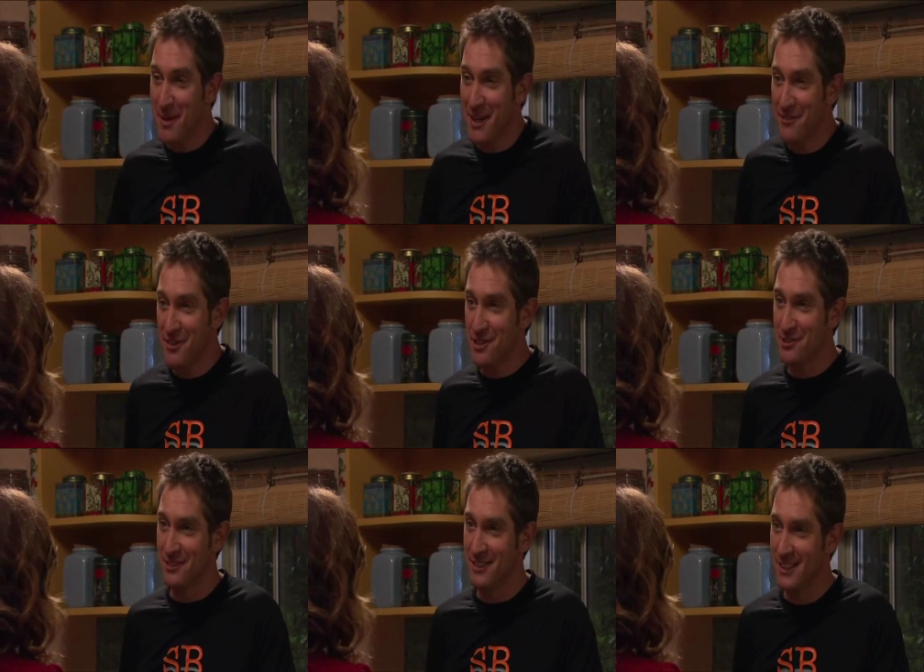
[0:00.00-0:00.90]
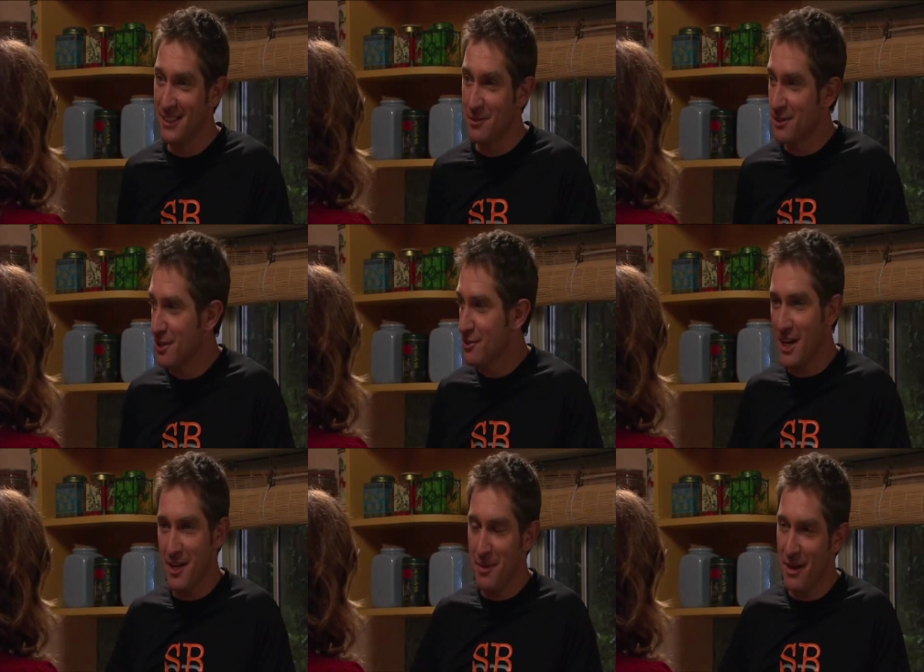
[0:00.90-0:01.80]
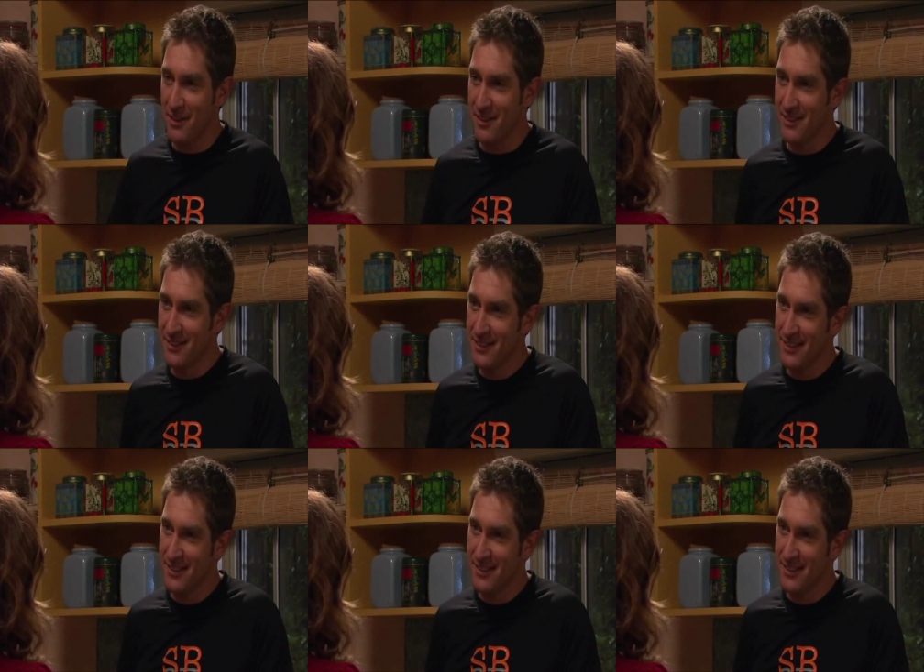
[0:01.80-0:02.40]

why don't we make it official? We'll tell Jack and Martha.